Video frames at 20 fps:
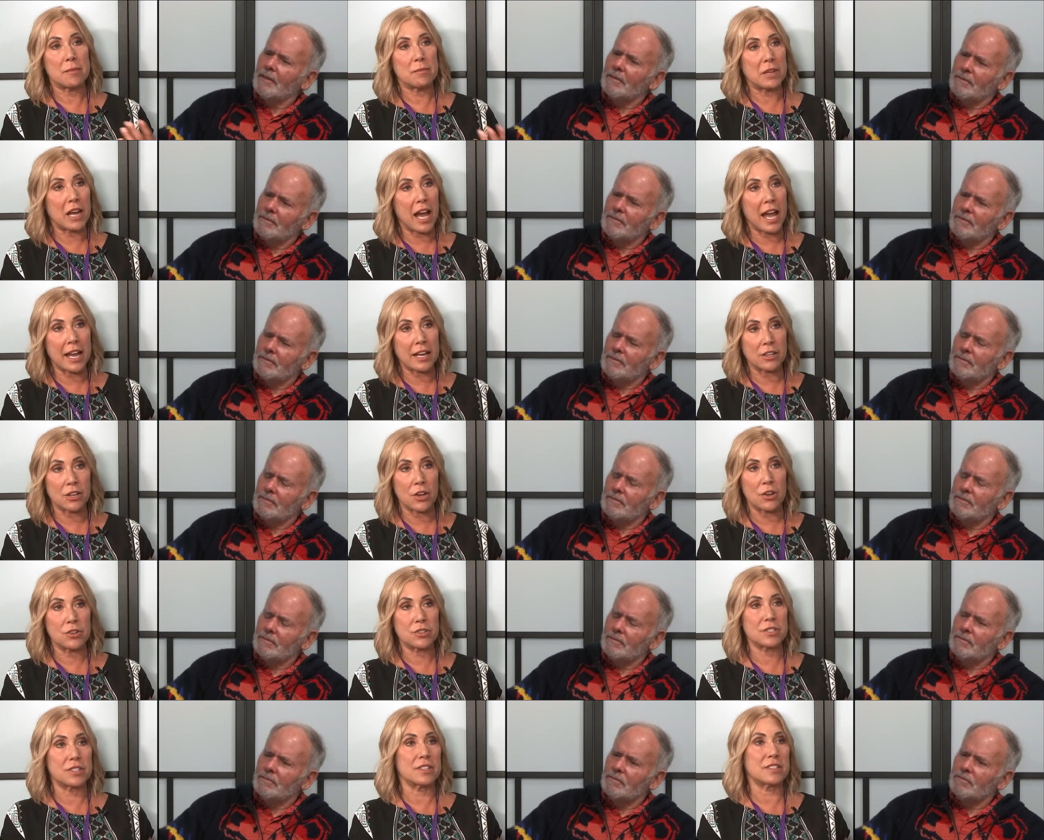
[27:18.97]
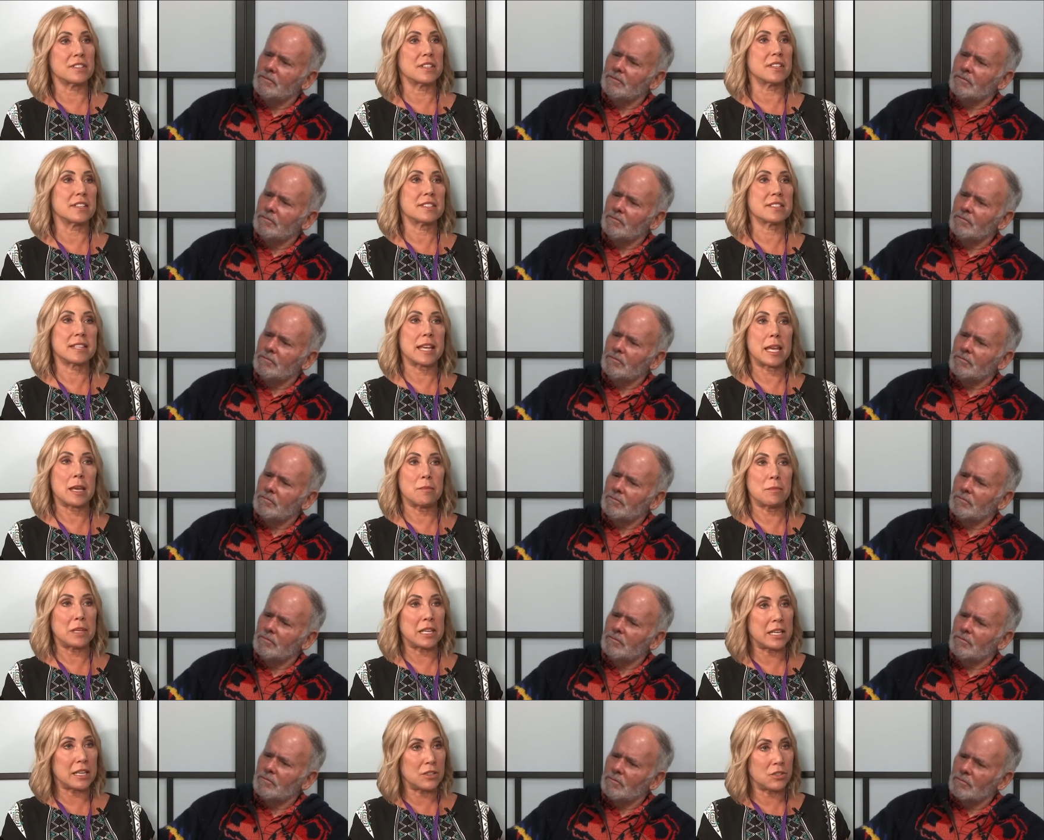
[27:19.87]
Speaker 1: same diagnosis and the
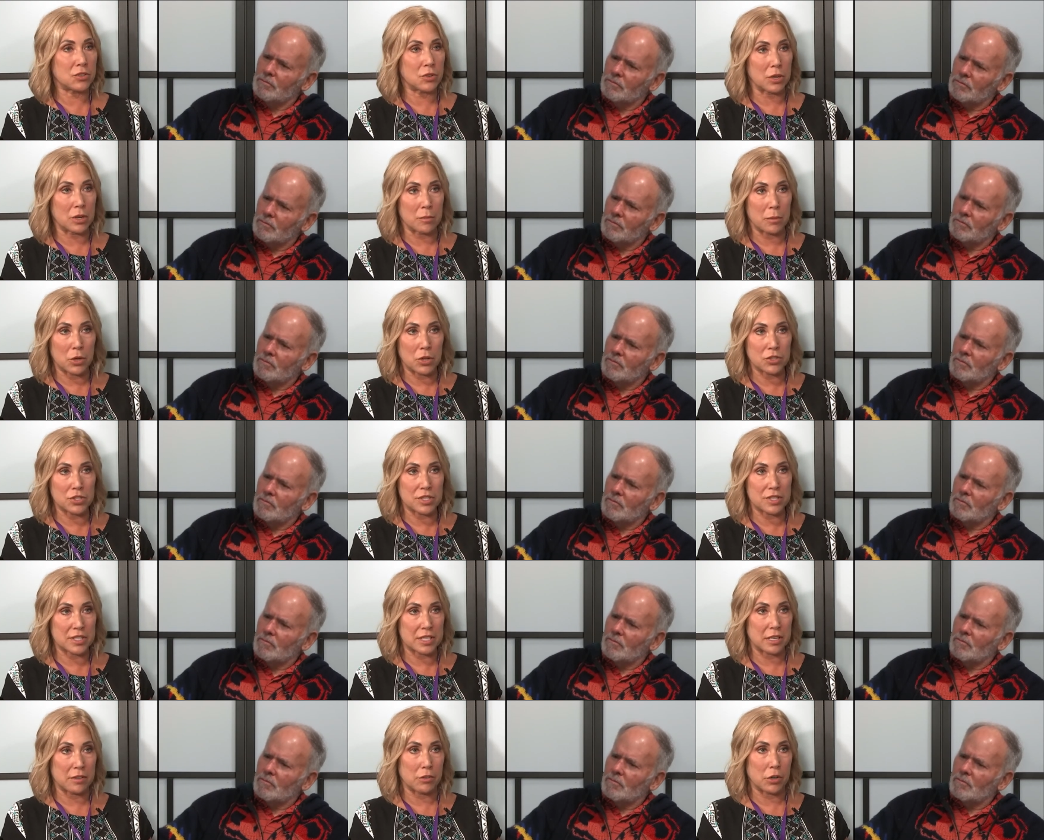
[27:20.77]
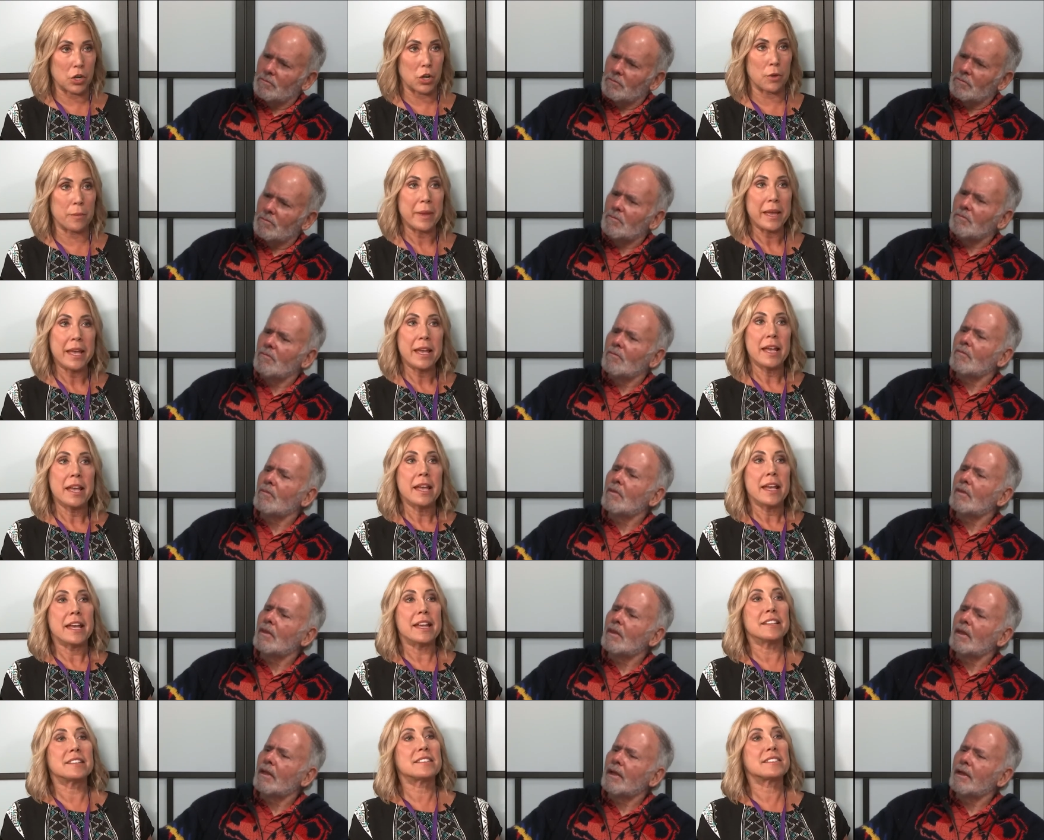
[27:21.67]
same need to an emergency room,
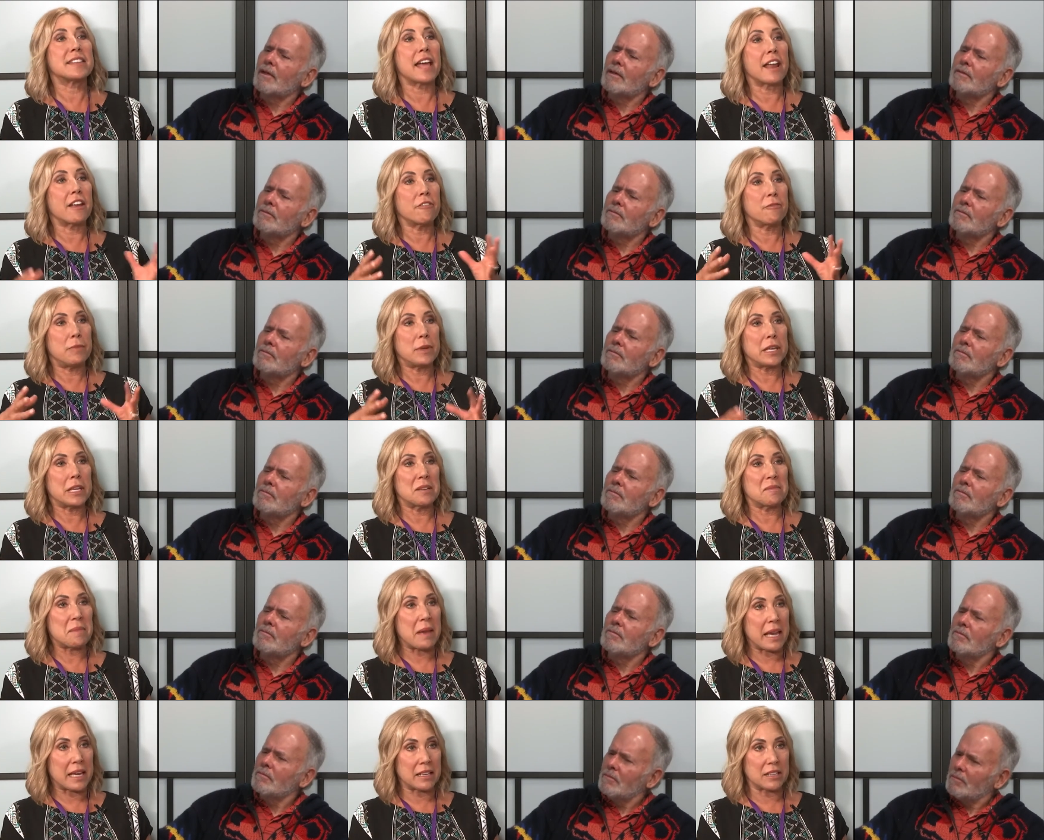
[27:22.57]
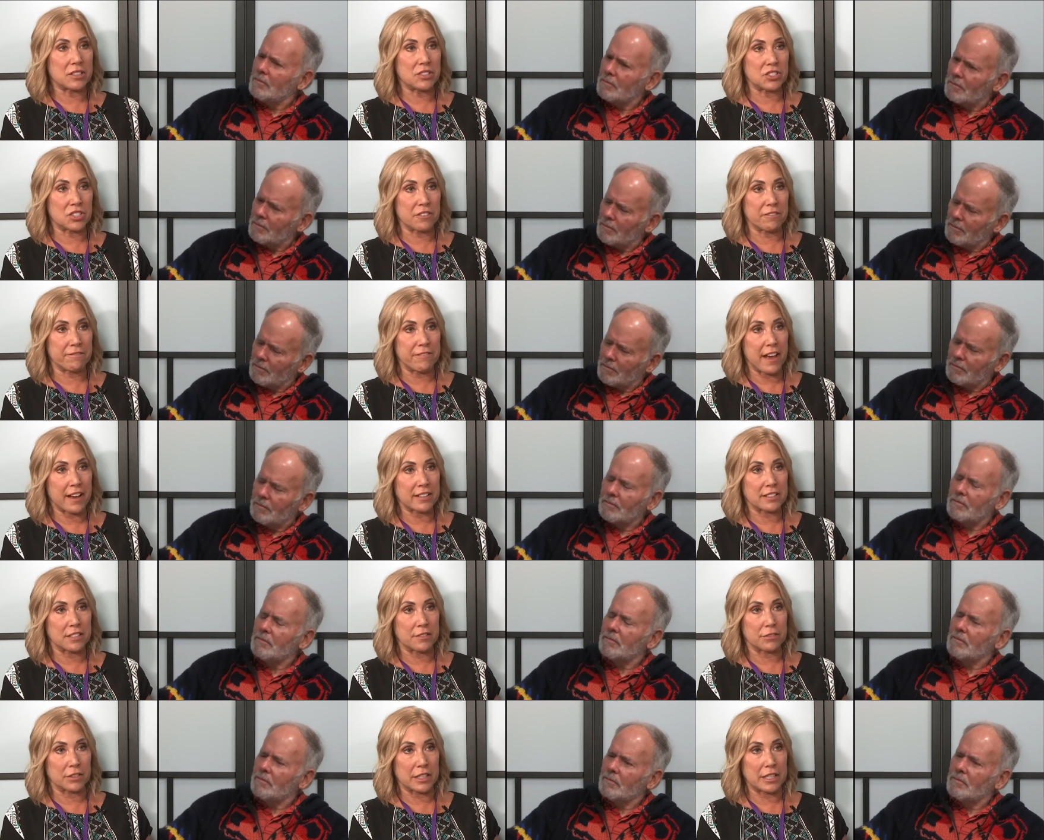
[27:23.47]
instead of being managed
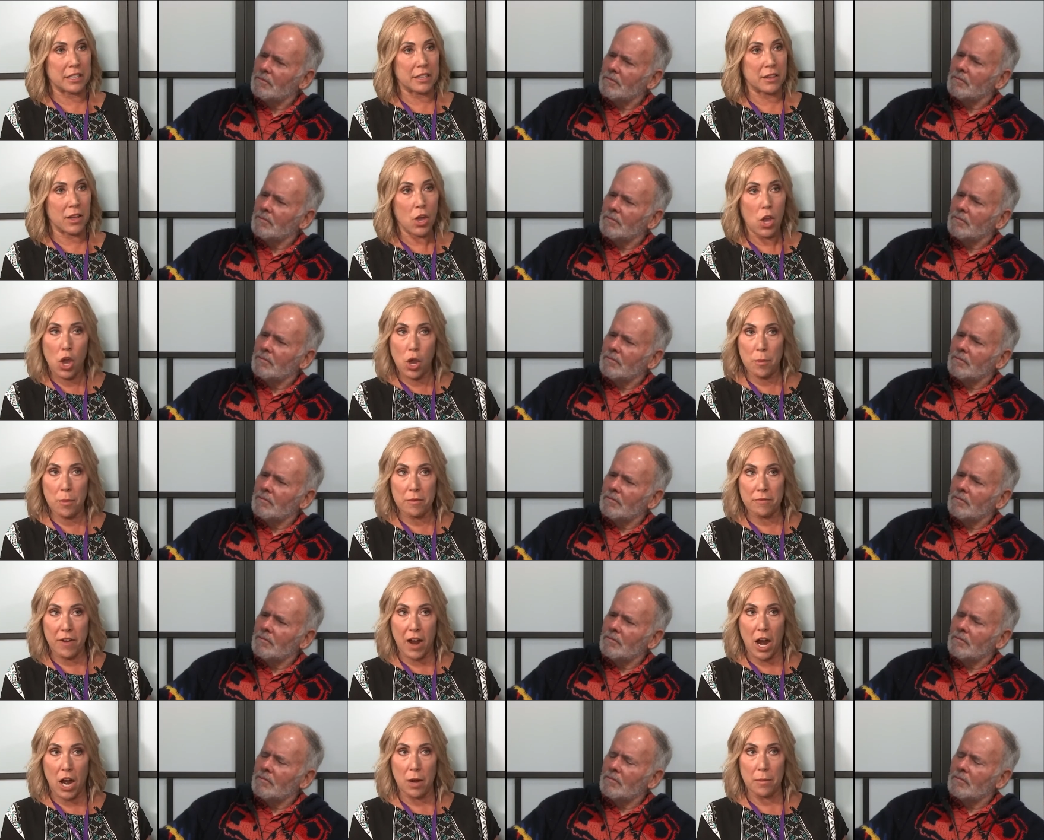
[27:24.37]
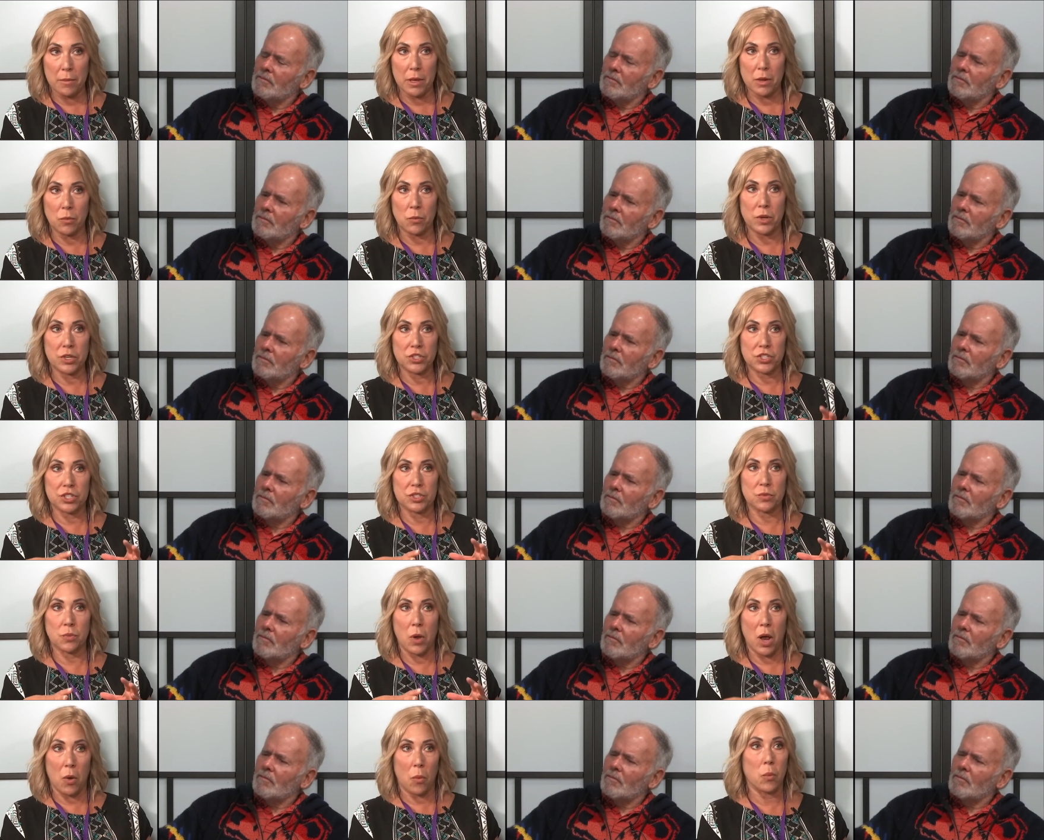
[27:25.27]
effectively in the home environment, which
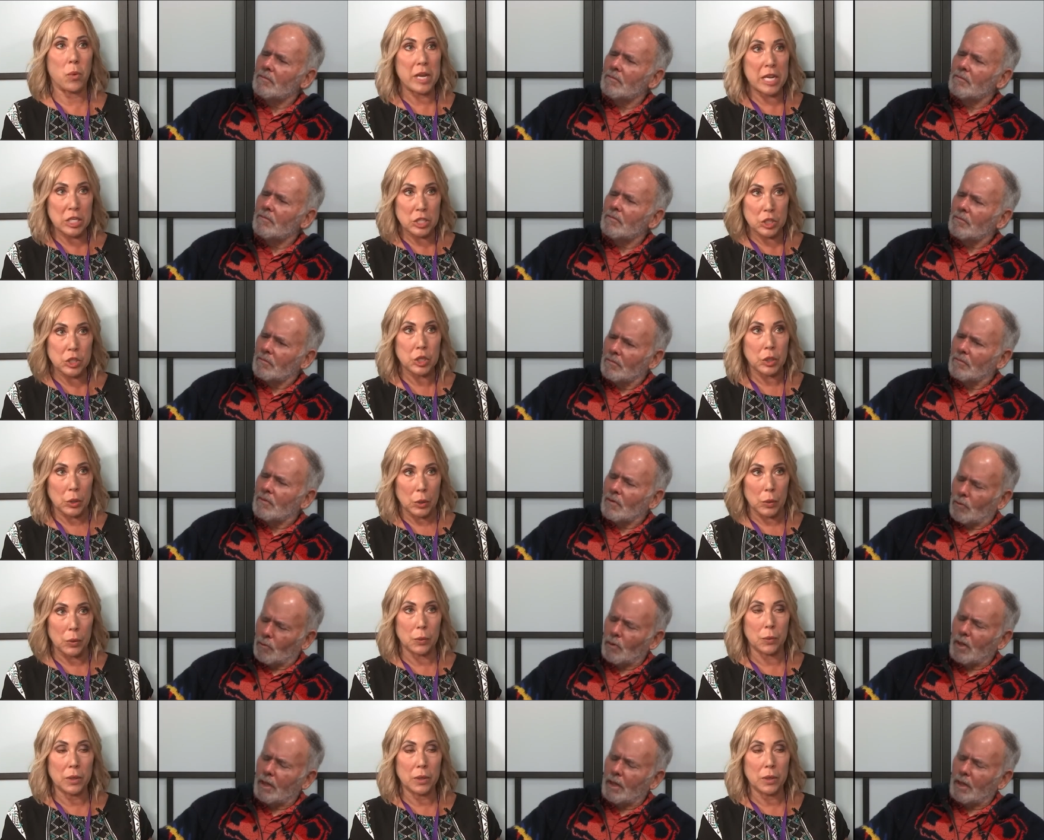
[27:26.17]
is what we do,